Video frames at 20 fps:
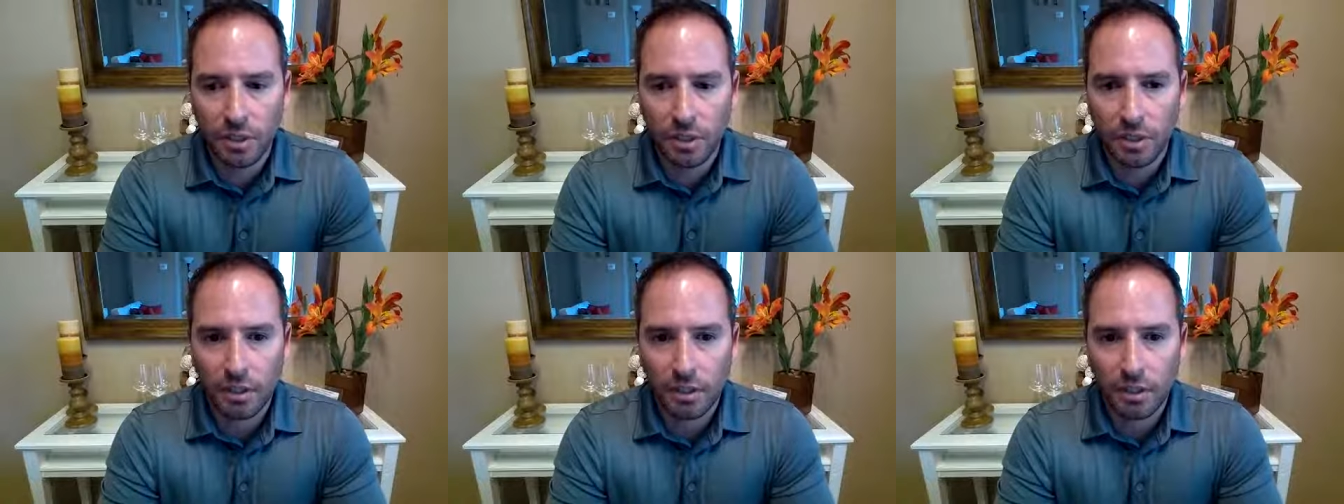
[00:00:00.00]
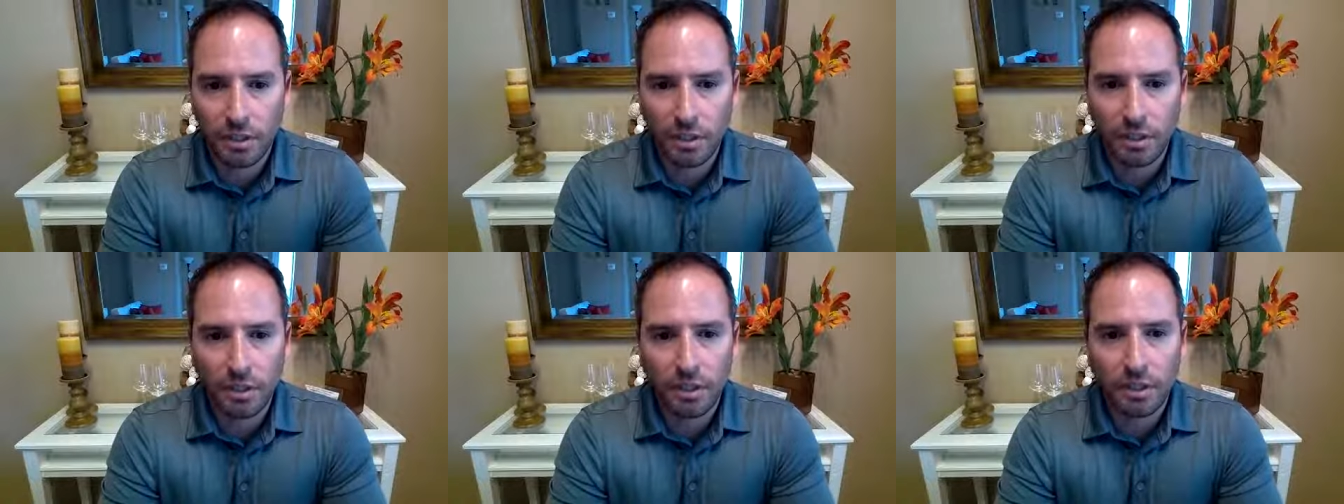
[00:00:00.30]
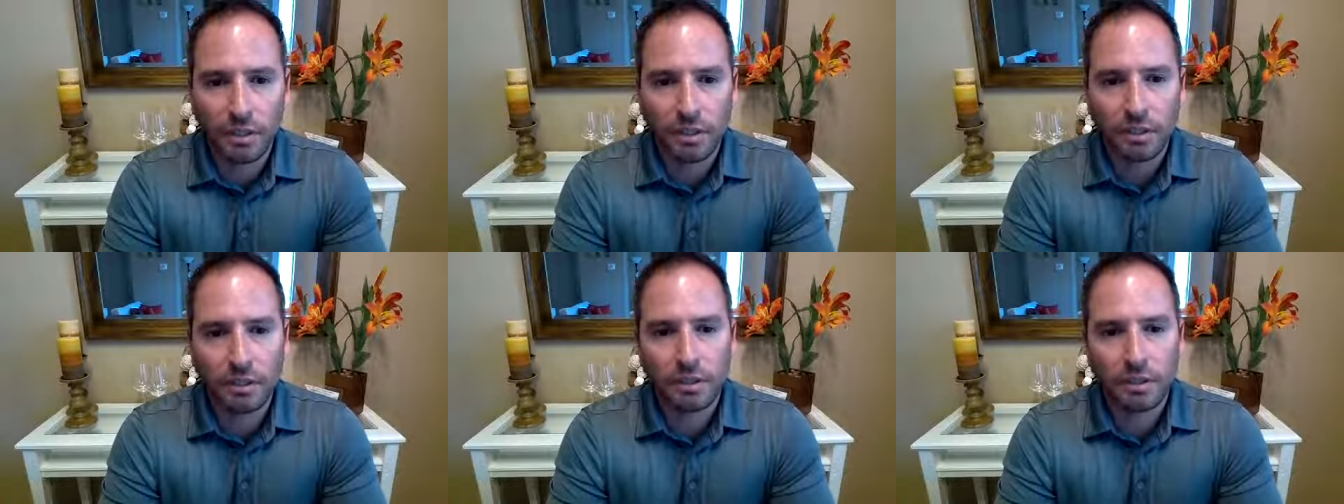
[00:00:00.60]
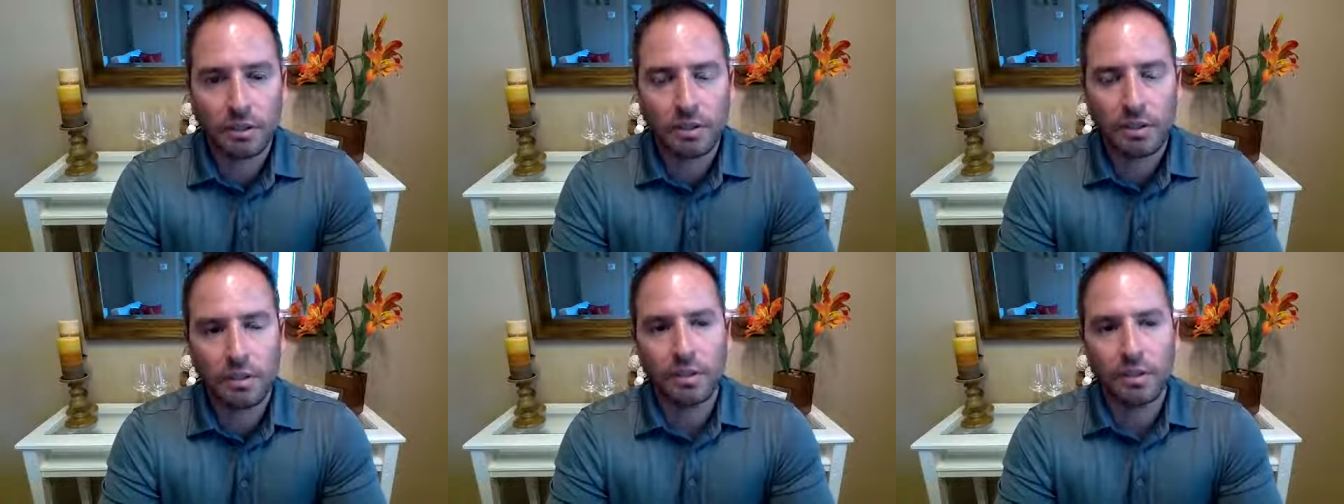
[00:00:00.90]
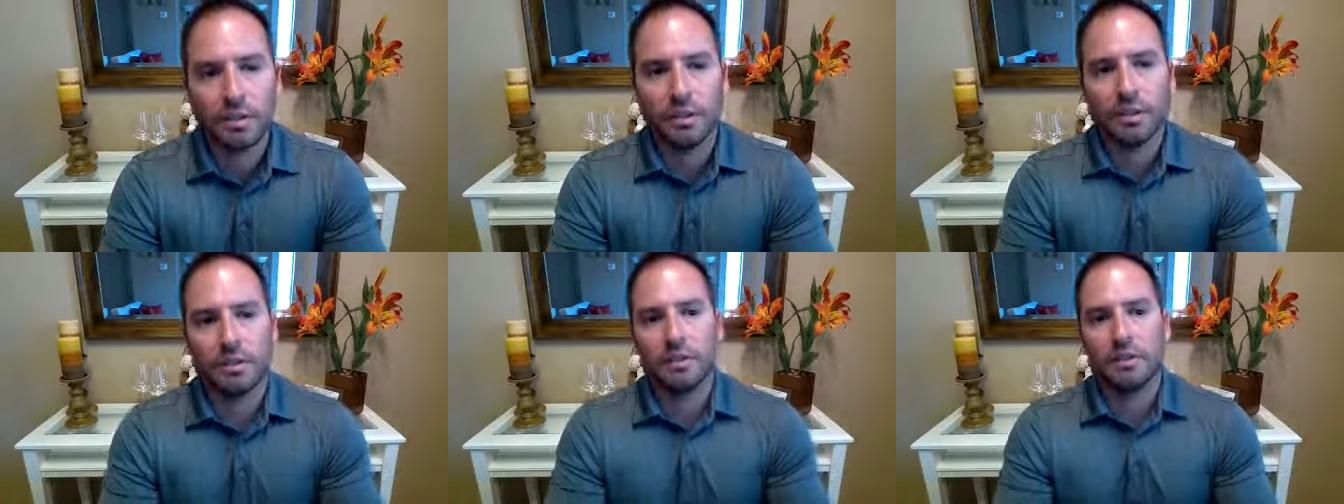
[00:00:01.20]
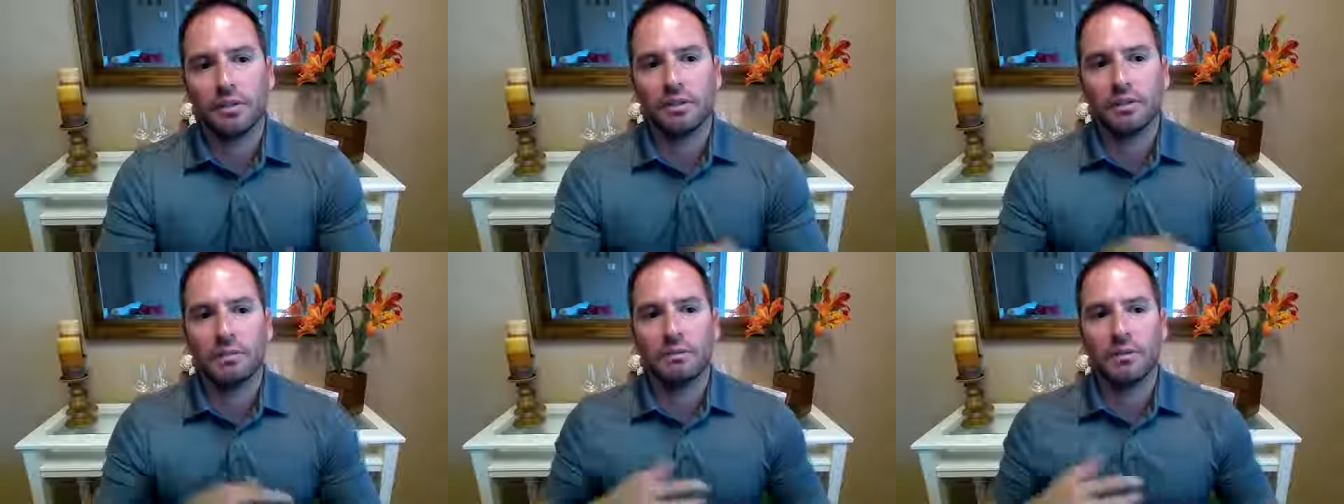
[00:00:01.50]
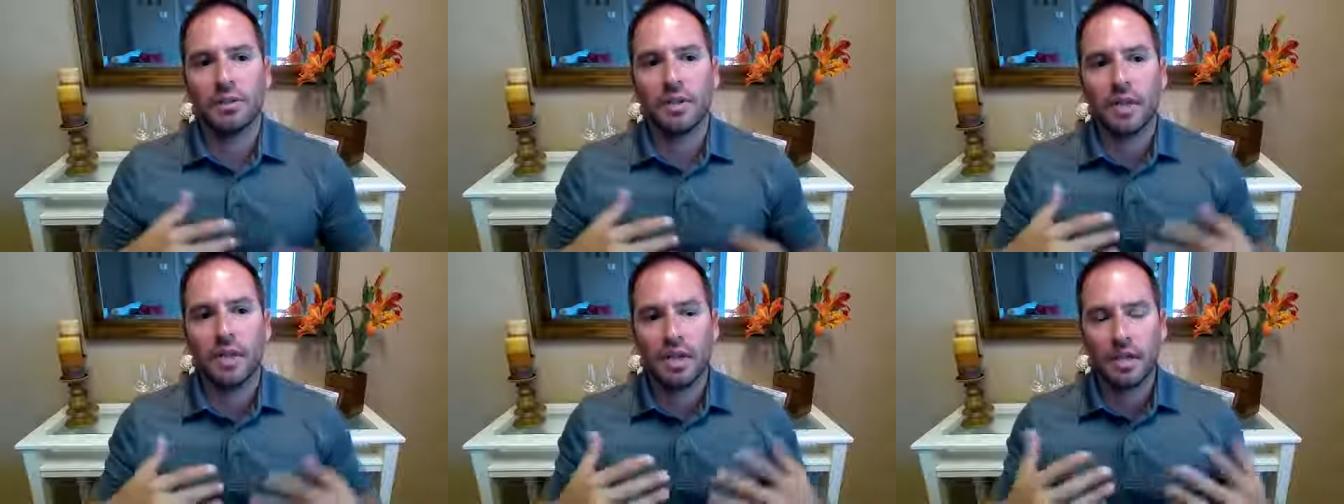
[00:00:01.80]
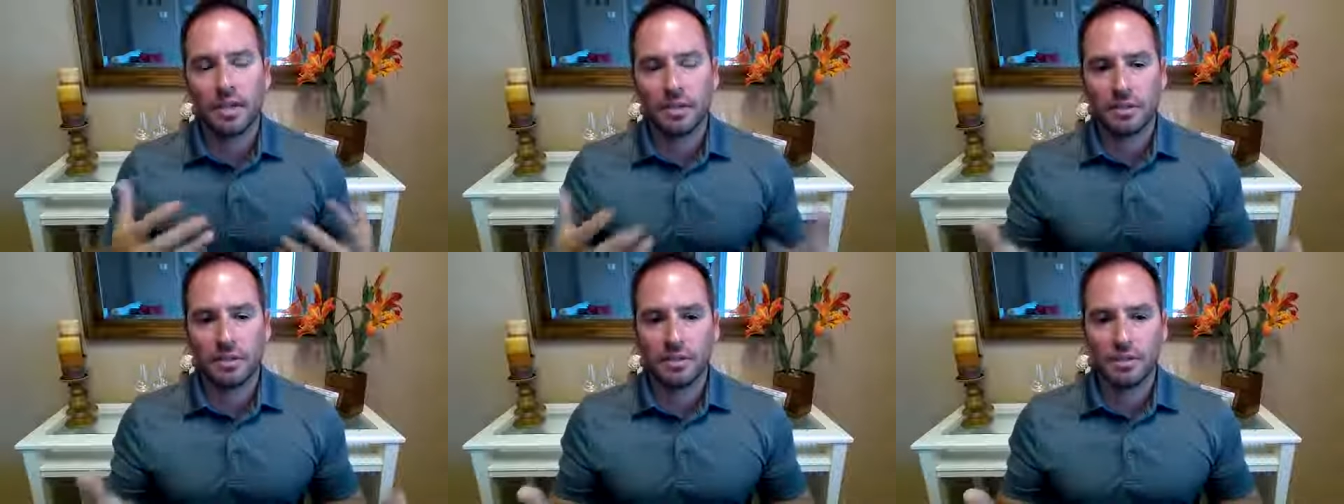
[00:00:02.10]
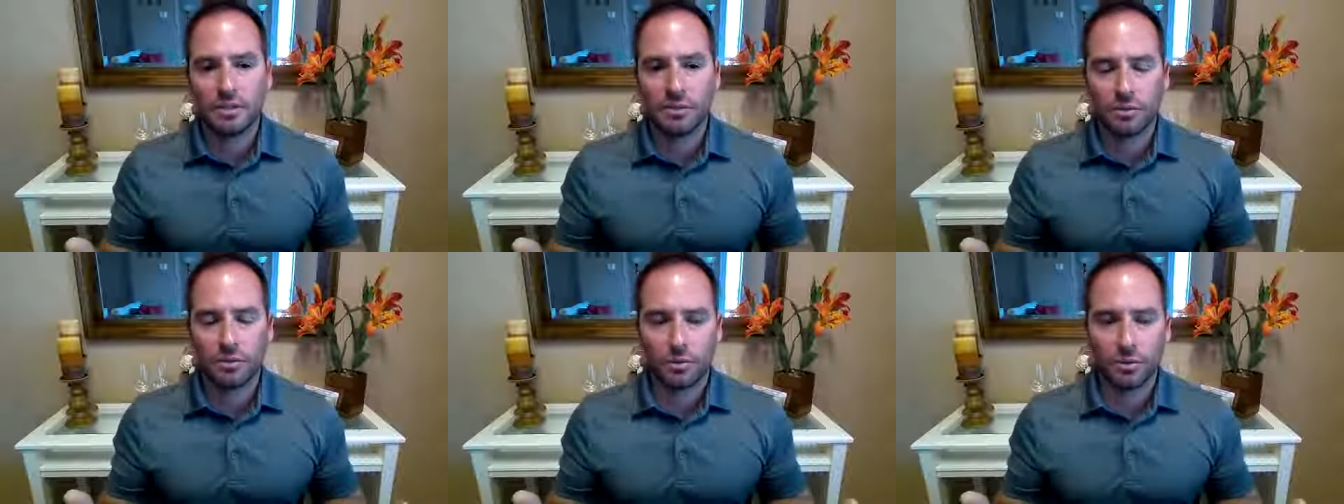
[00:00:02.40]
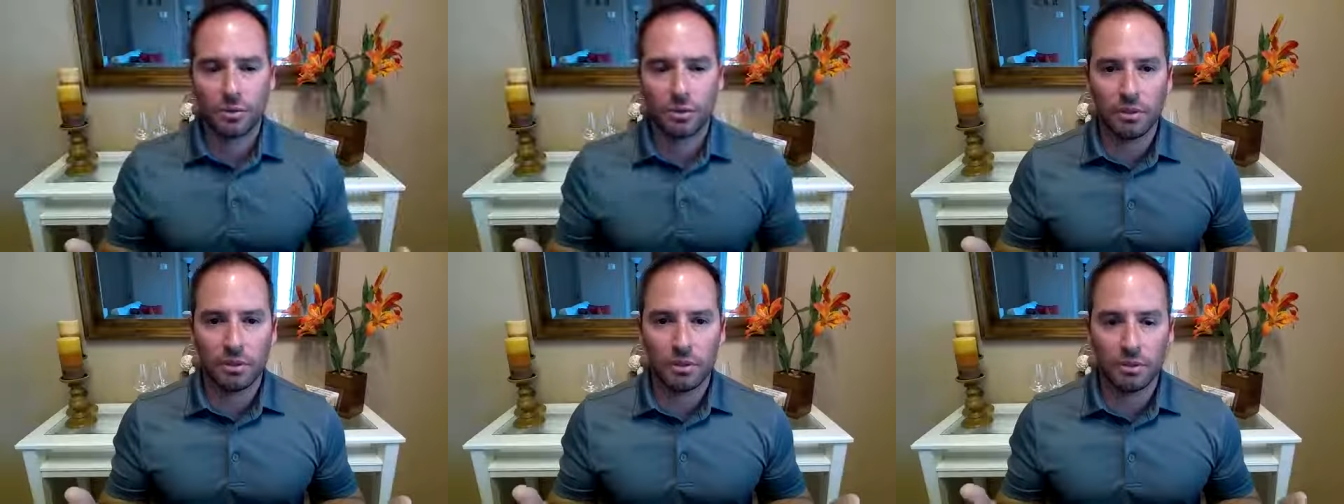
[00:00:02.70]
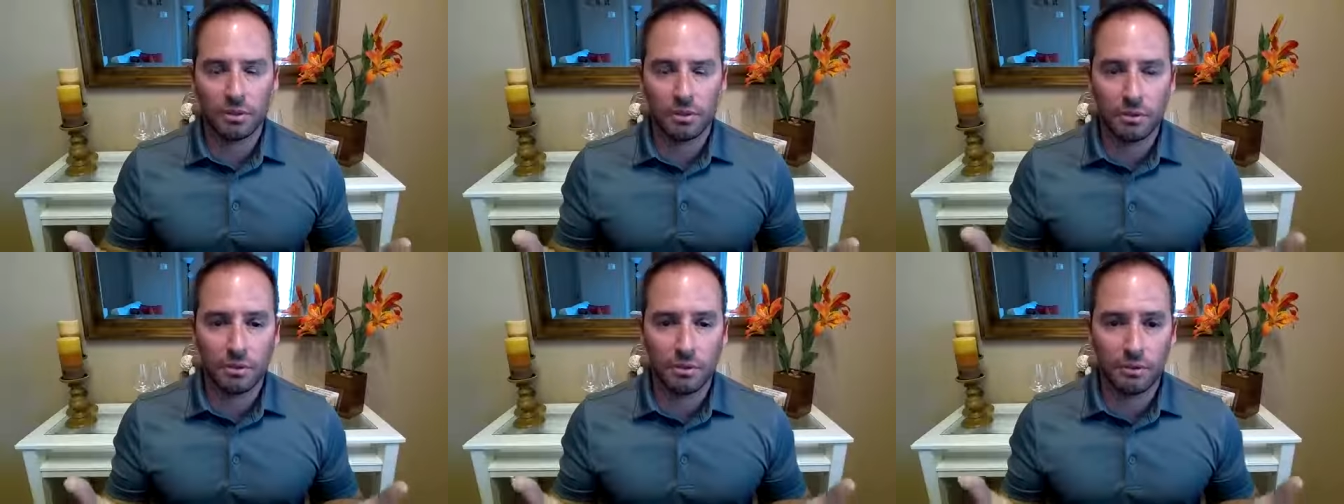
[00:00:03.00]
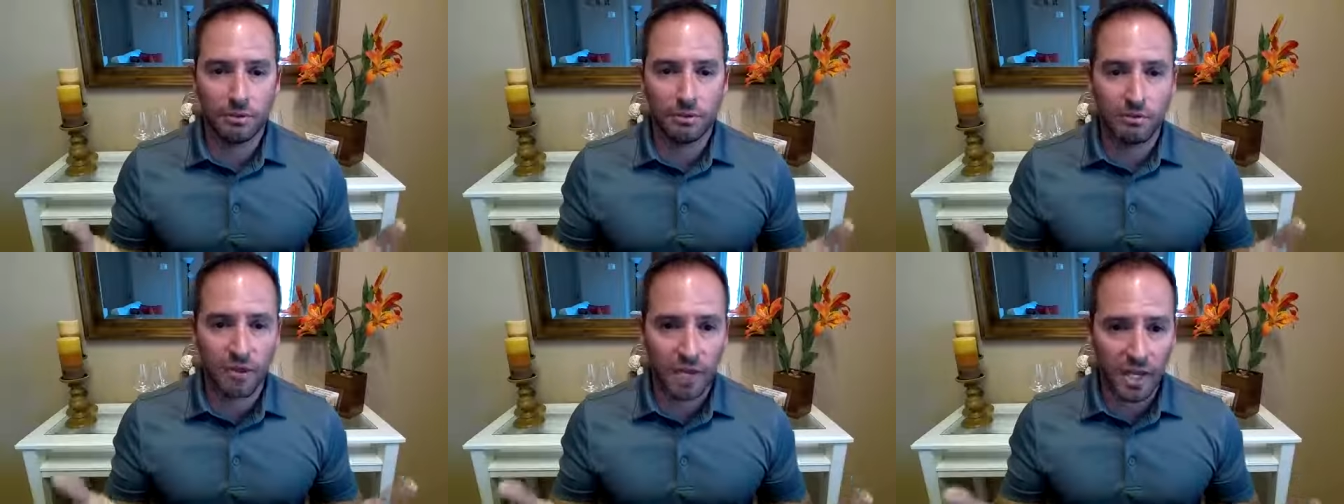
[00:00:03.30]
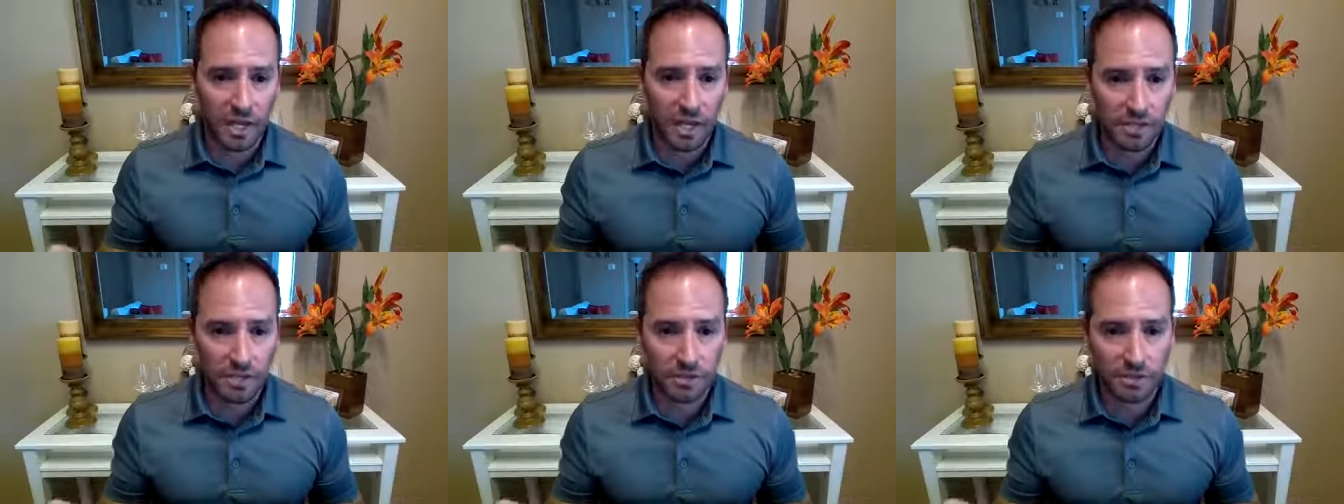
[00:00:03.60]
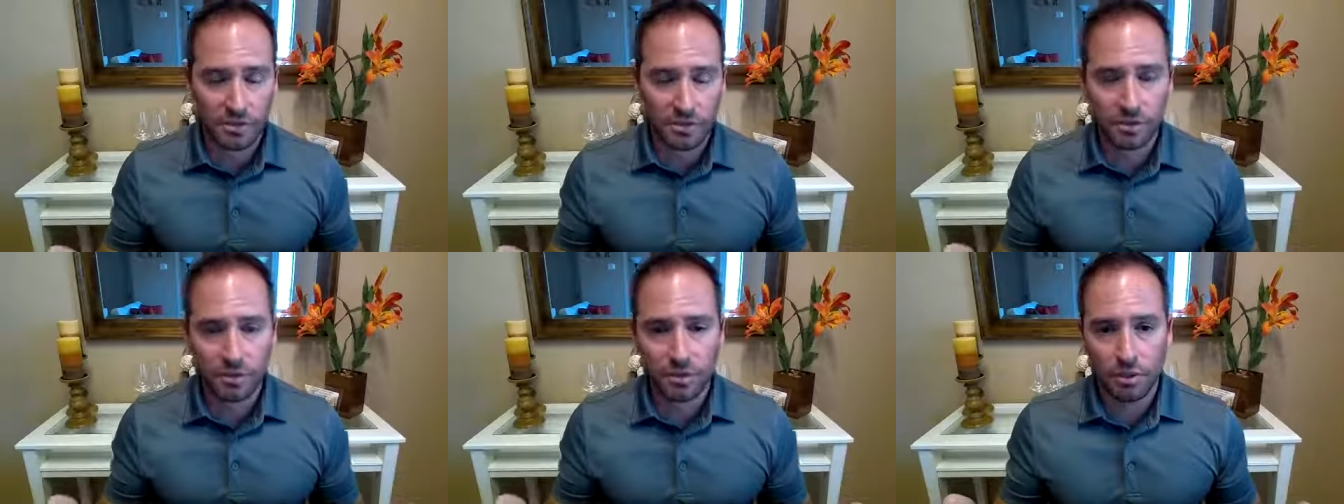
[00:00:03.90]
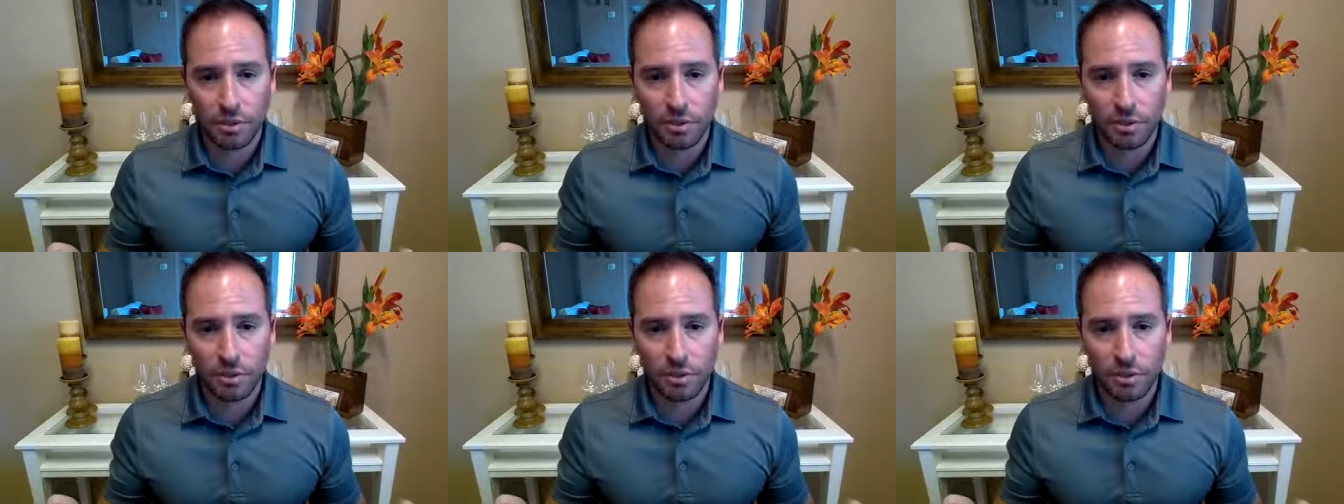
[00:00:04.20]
are enhanced or devised